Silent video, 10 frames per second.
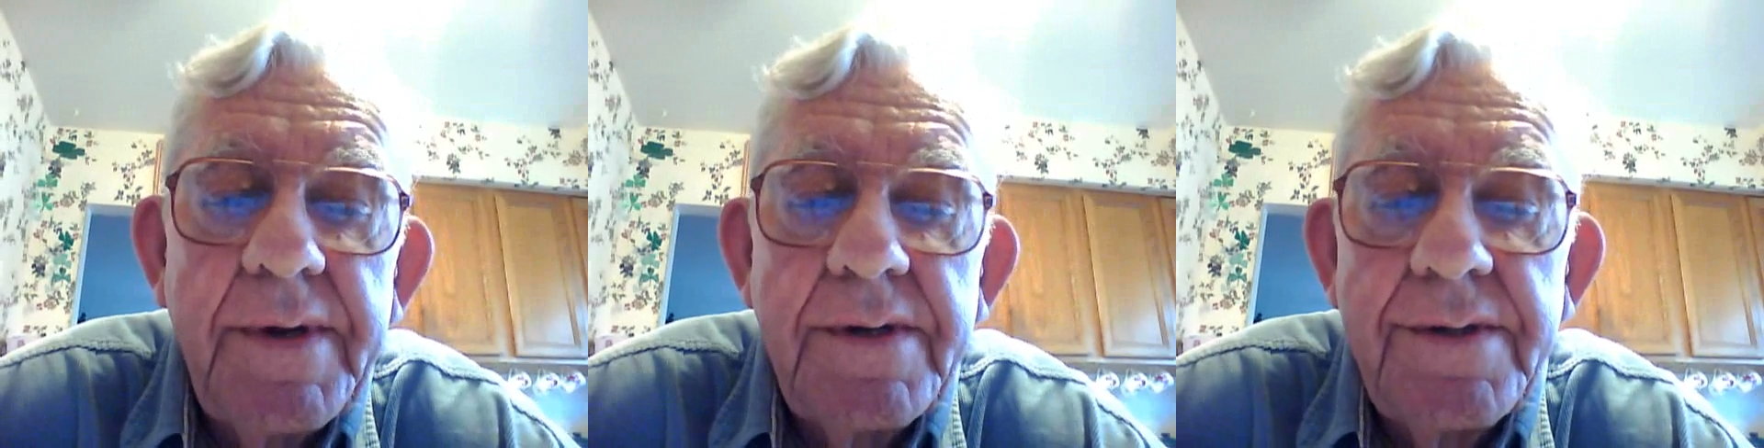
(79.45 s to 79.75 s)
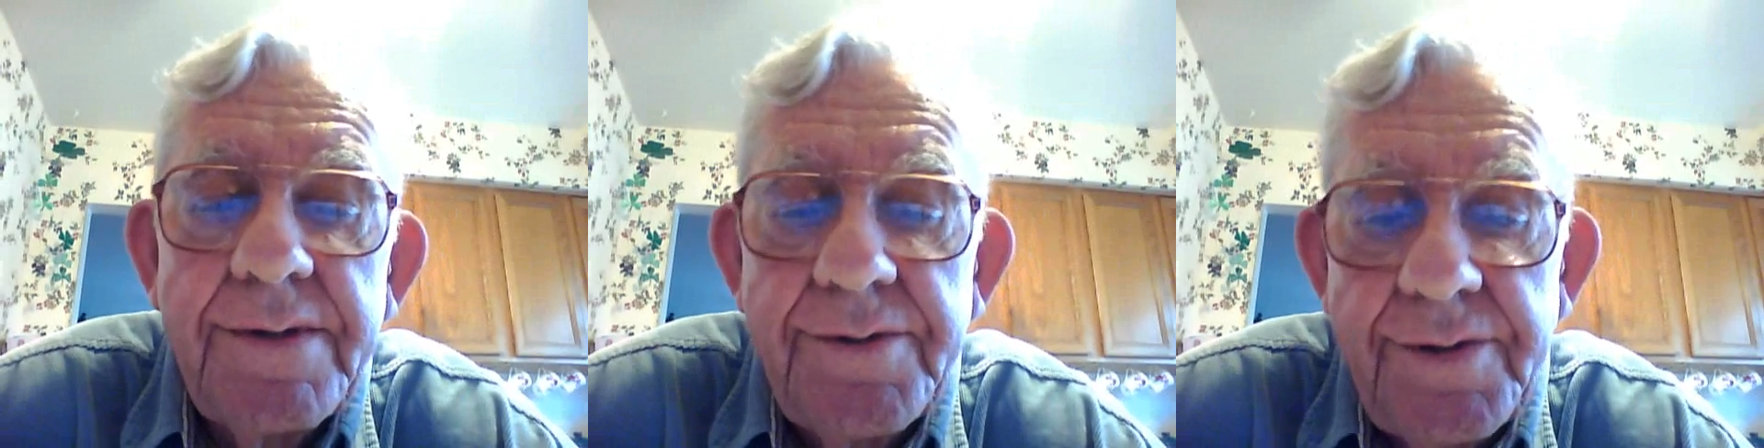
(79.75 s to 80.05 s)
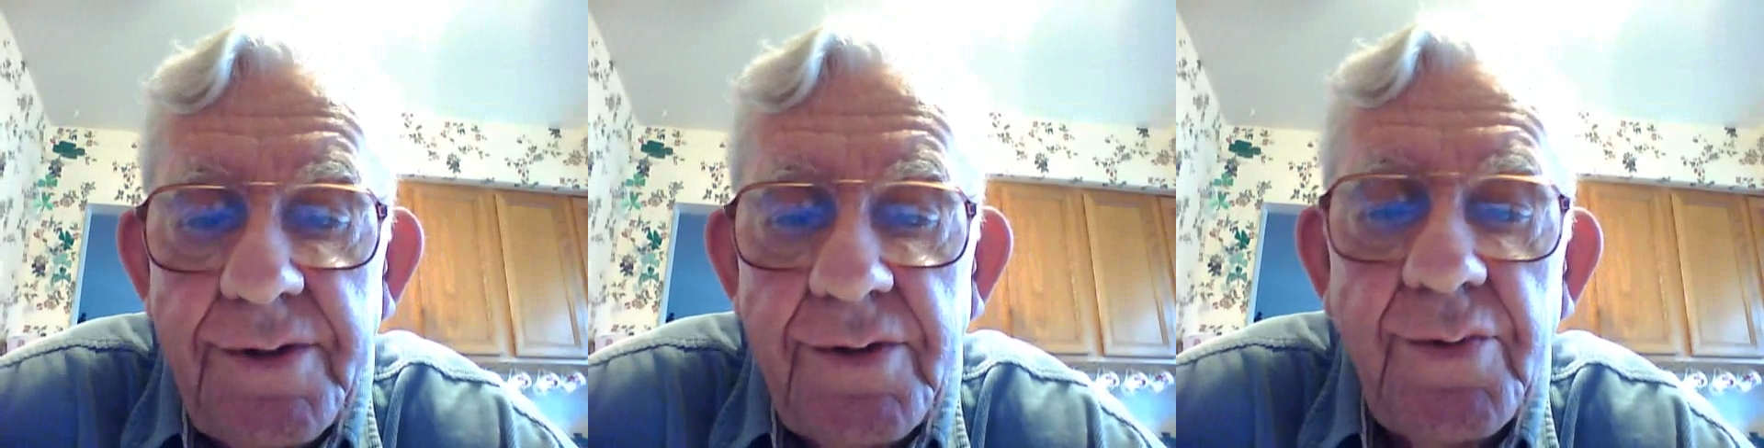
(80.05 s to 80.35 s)
and
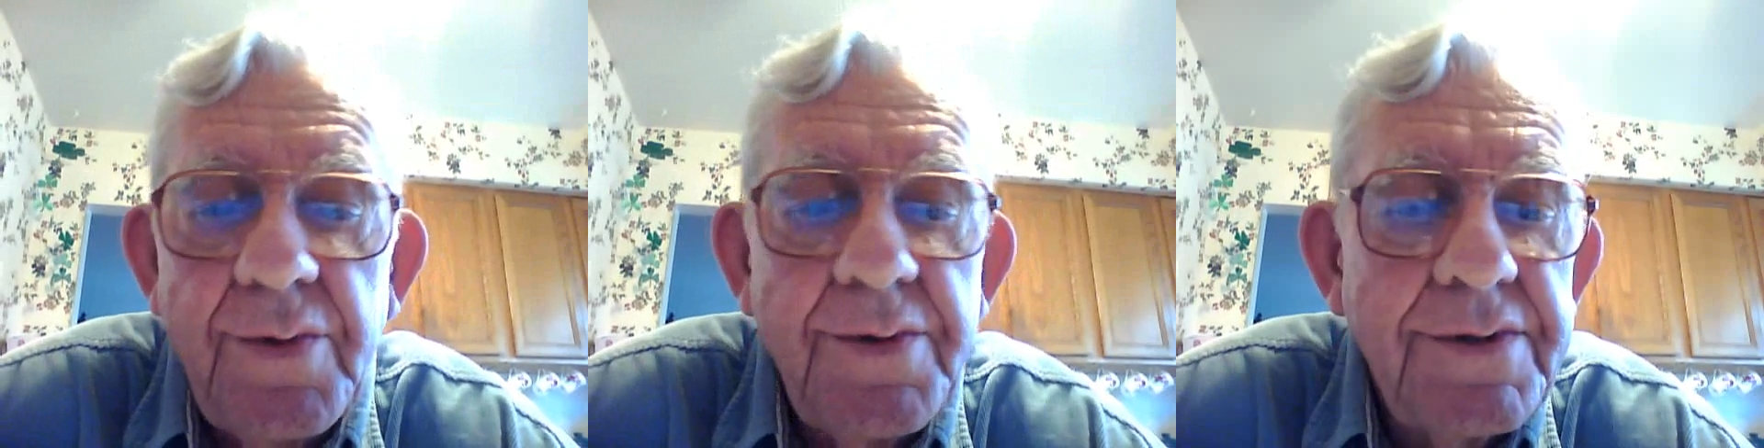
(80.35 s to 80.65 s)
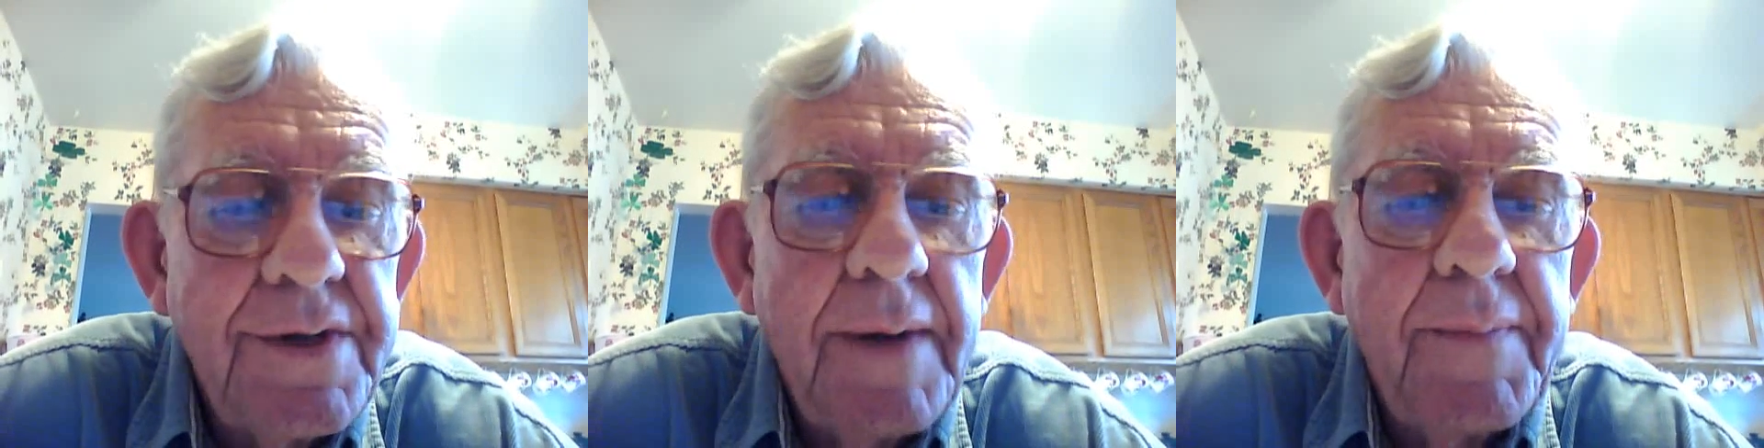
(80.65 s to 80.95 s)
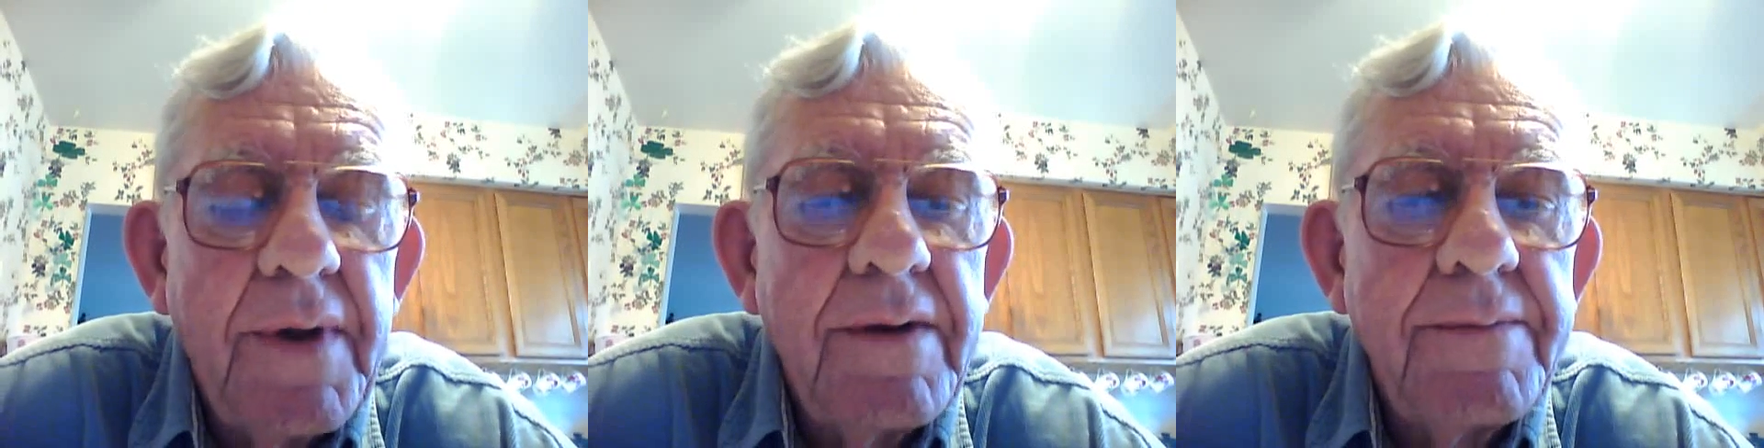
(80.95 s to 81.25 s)
she knew what was
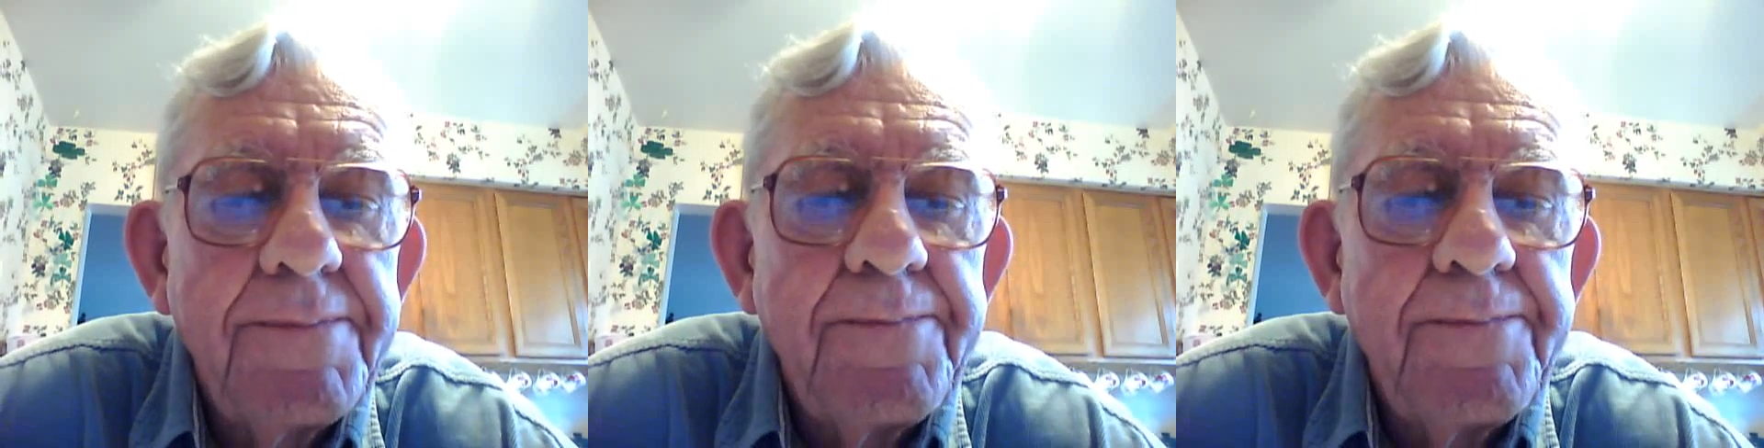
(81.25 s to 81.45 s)
happening.